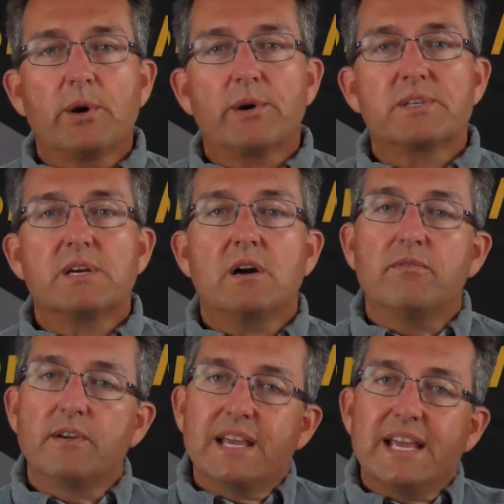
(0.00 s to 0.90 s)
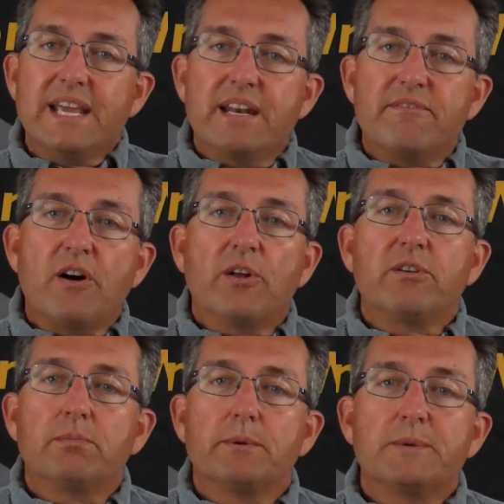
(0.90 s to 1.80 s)
put ourselves in a
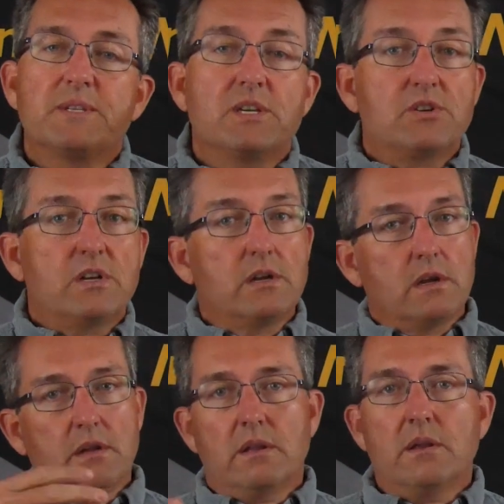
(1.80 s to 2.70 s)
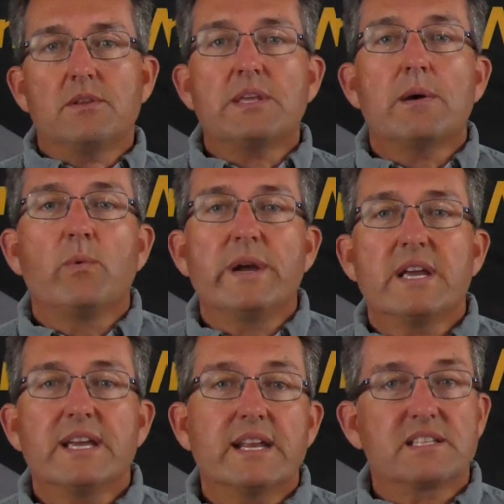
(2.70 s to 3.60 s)
vulnerable position that we
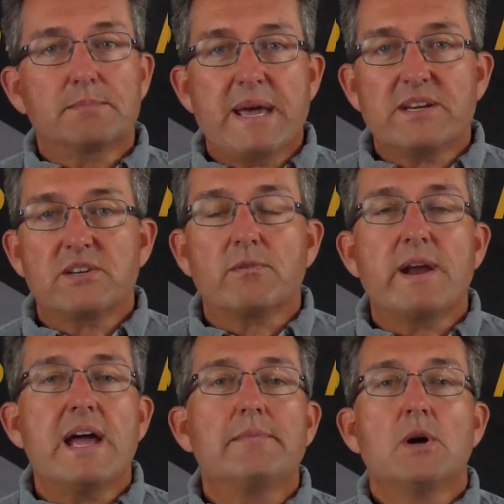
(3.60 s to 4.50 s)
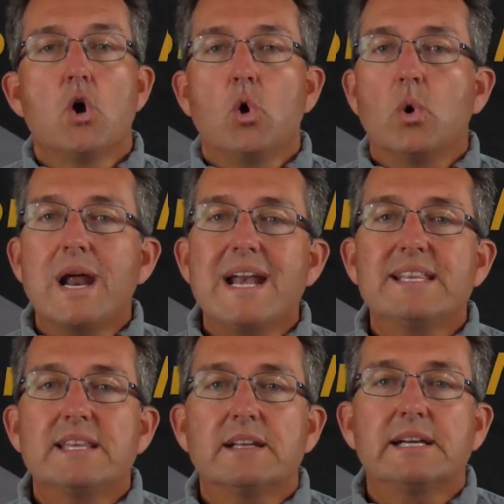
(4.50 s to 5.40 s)
can get a smash and grab or
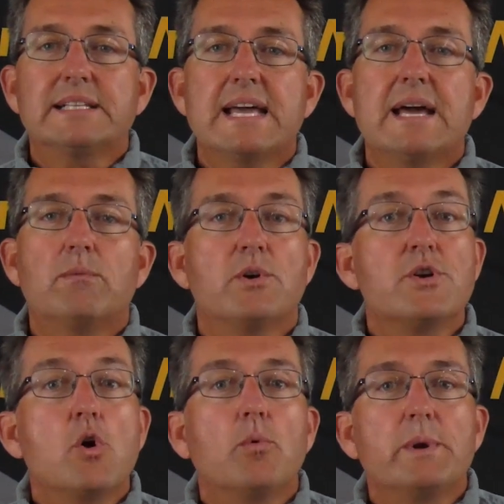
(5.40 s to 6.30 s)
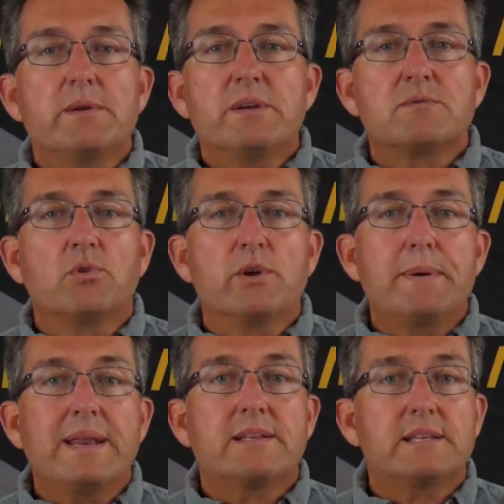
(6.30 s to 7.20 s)
anything like that where nobody is really
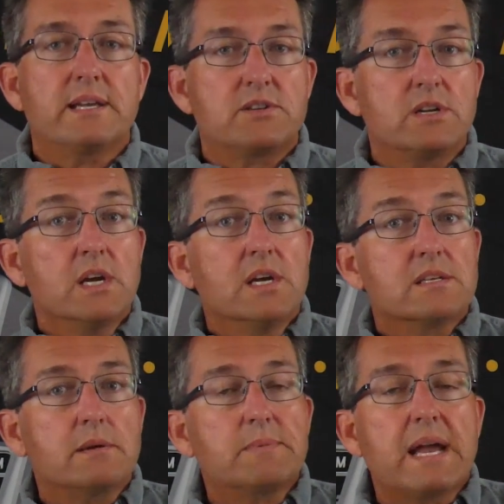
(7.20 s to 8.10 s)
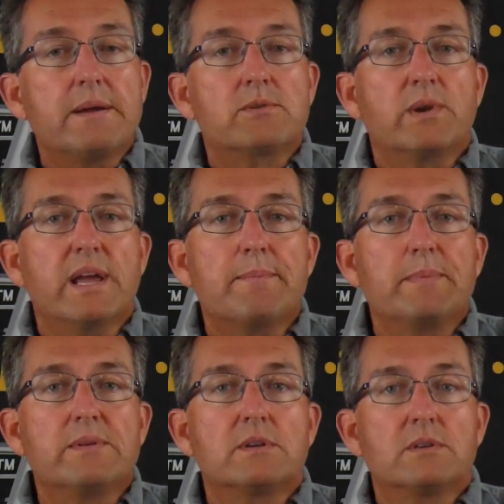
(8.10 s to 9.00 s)
paying attention. Sometimes what
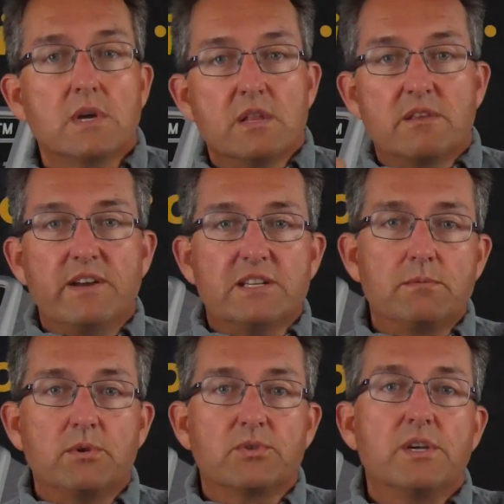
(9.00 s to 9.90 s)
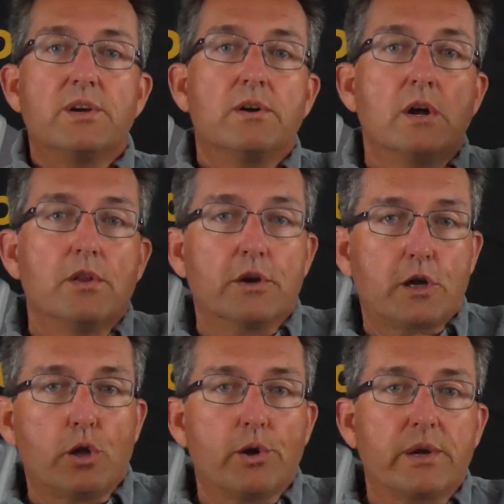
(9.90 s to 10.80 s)
happens is the vestibule's here, the
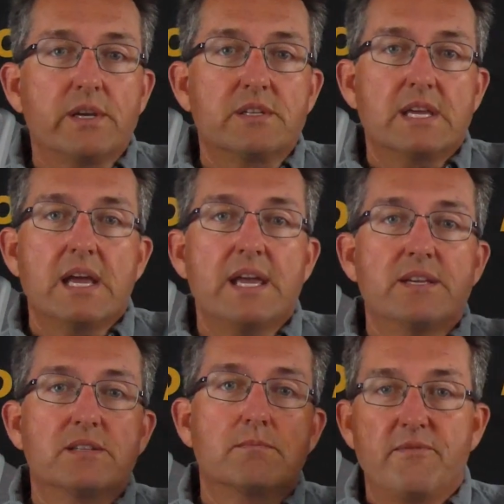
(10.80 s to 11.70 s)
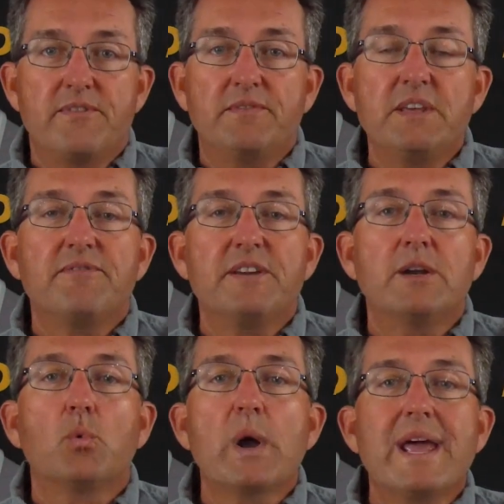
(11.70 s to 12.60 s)
clerk is 50 feet
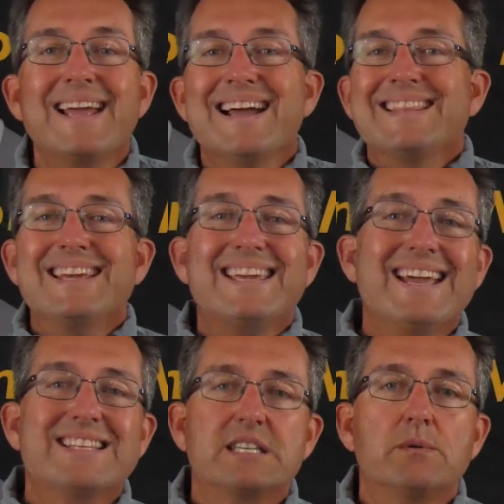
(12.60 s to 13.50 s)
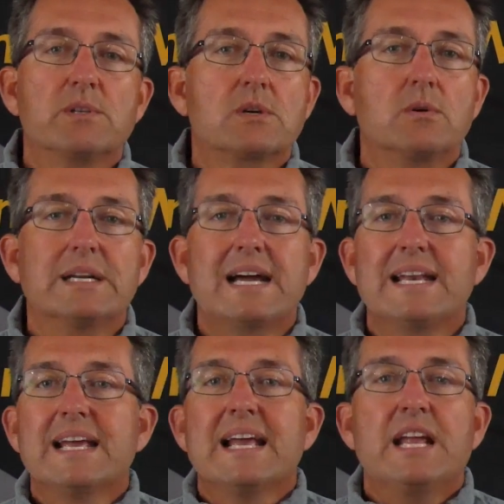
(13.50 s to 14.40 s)
away, they can't see what's going
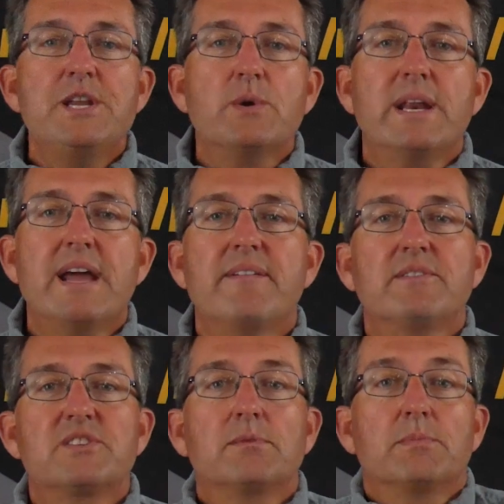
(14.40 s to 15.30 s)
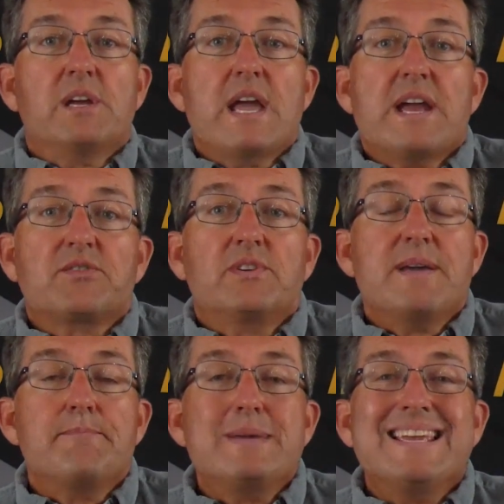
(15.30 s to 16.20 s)
on, and you can have somebody actually
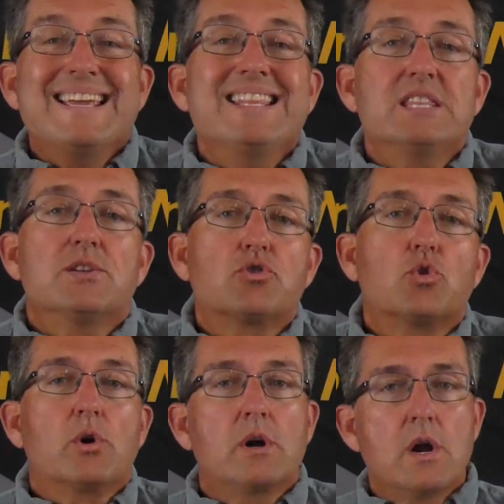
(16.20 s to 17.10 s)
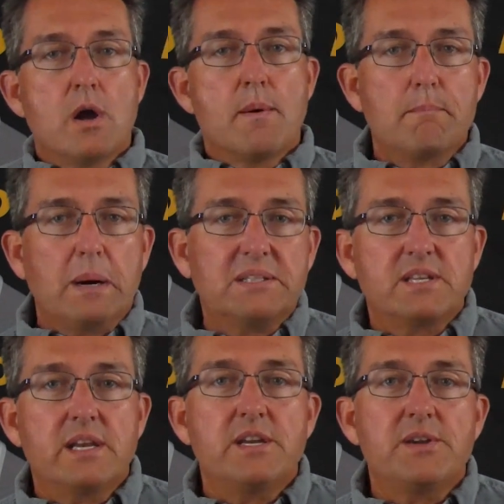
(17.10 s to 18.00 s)
be in the store,
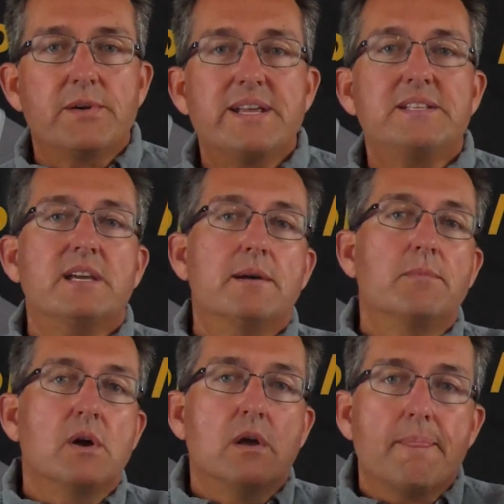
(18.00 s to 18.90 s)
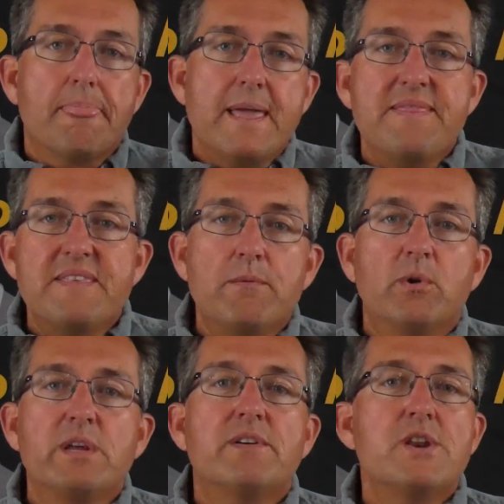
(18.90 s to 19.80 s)
busted in your ATM, and they
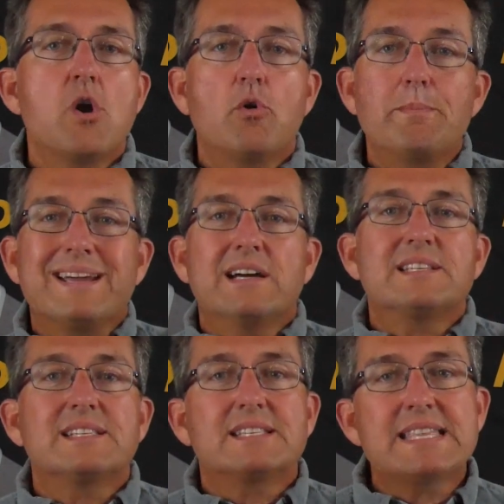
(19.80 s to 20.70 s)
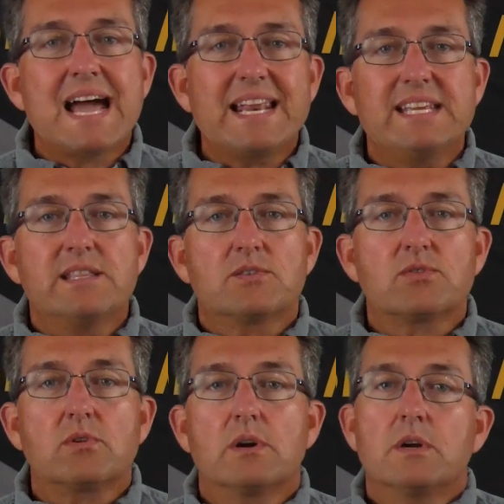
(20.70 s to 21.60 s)
won't even know because it's not in the
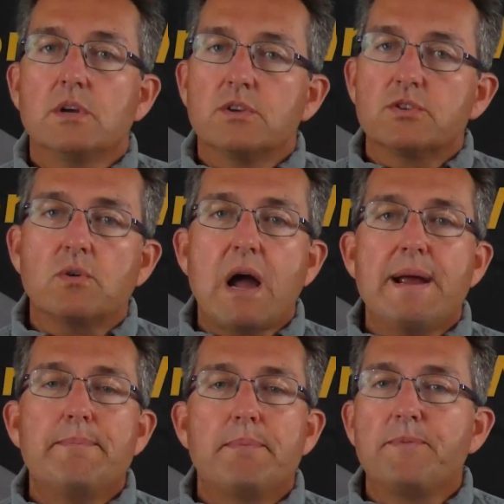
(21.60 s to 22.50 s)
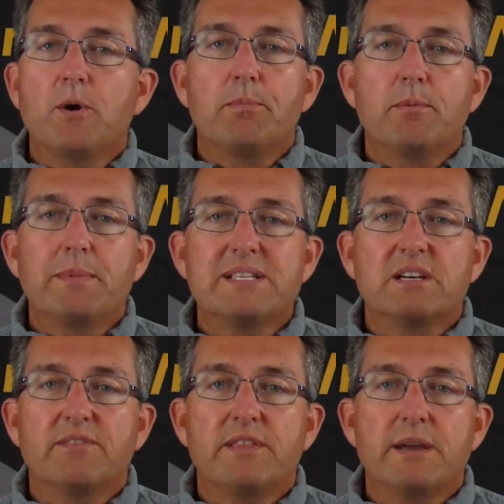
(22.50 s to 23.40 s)
store. So I don't put
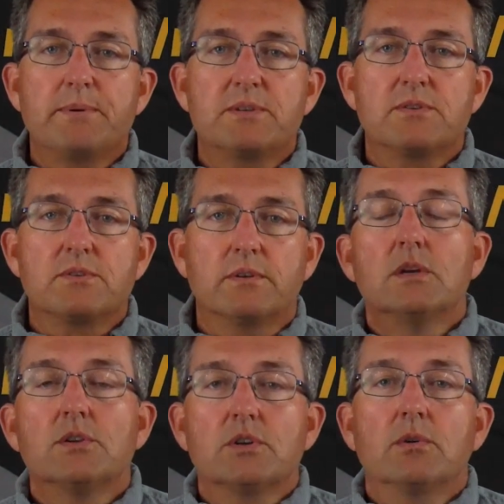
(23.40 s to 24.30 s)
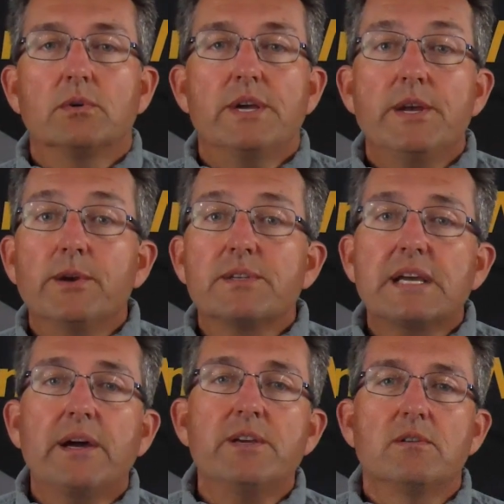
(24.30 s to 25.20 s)
myself in that position. So here's
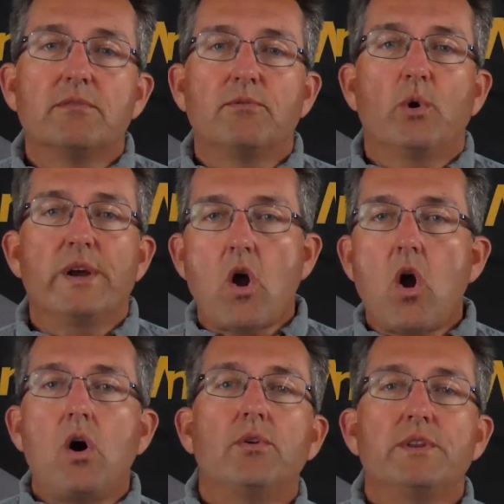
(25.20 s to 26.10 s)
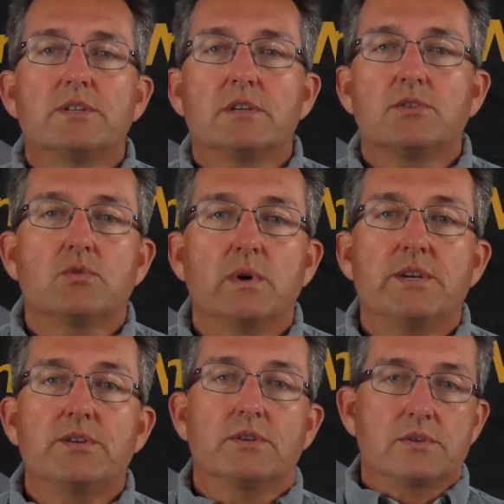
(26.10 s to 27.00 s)
how you avoid all these
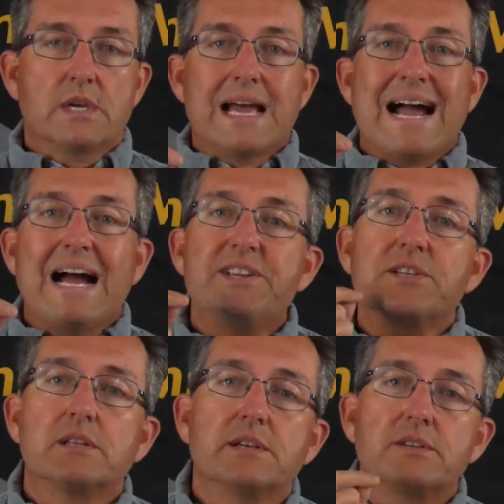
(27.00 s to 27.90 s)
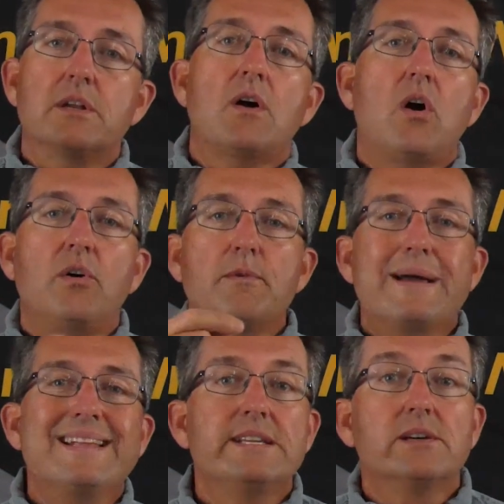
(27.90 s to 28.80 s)
situations. I just listed all the
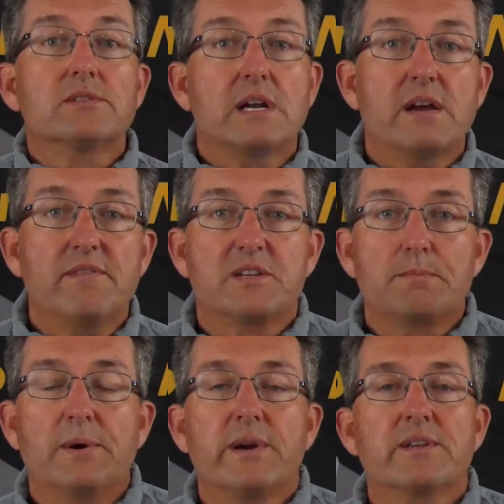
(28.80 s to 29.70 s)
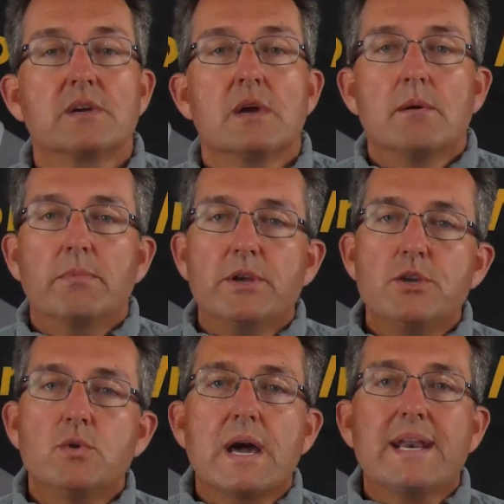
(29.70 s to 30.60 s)
bad deals that I've experienced, but
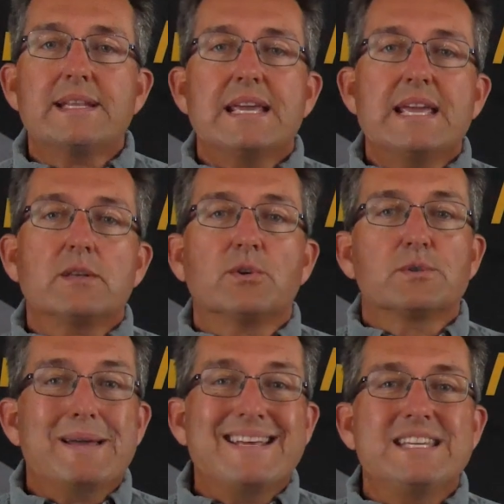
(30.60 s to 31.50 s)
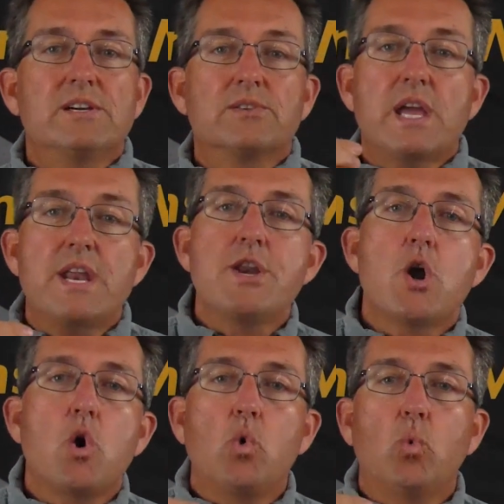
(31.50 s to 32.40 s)
you gotta take those bad deals and
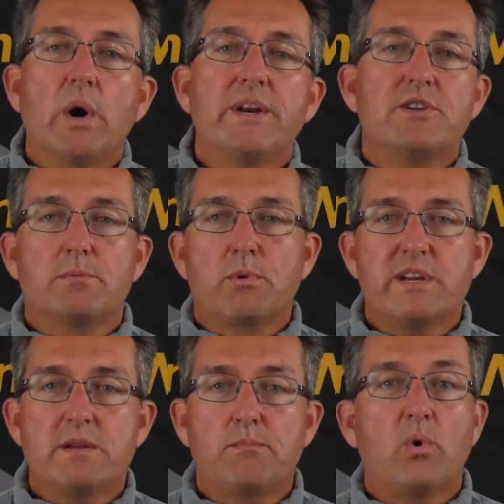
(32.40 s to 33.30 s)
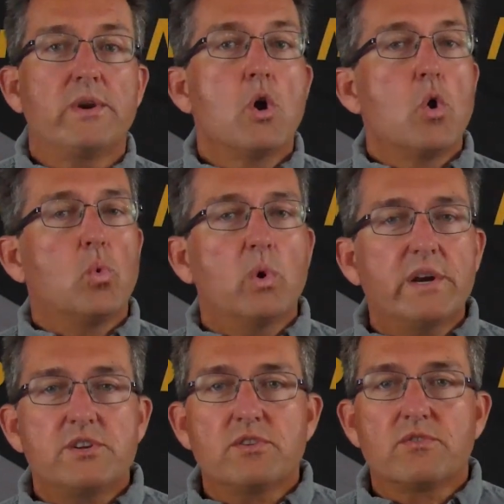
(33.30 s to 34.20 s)
know what is your breaking point. What
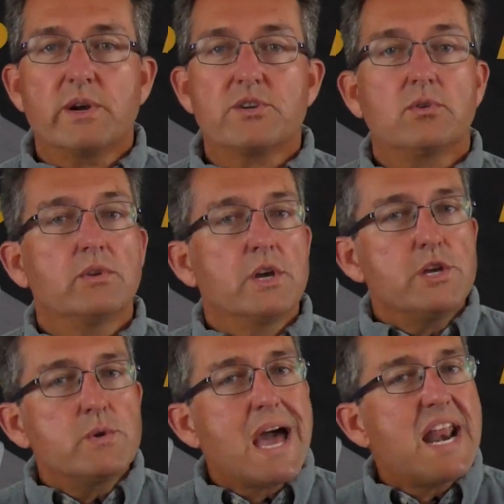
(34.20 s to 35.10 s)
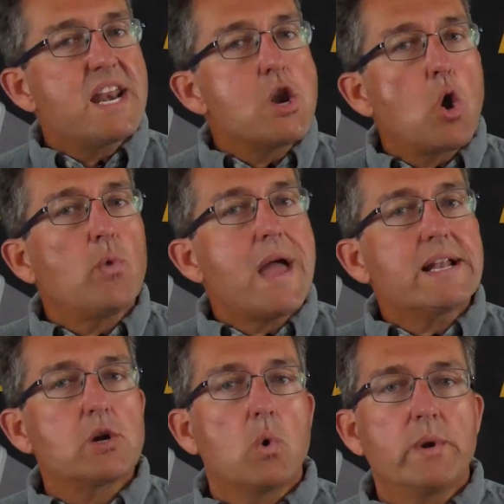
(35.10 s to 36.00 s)
is your threshold? You gotta know
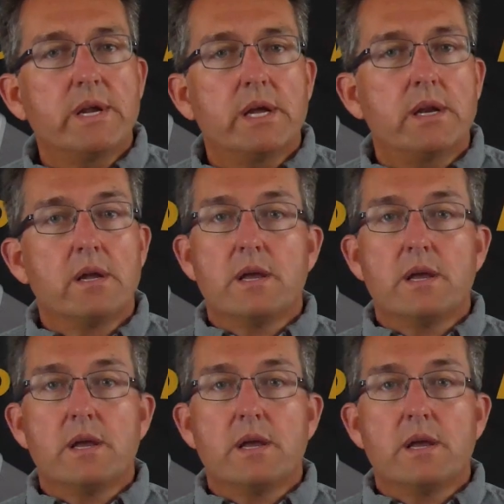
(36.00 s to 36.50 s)
that going in.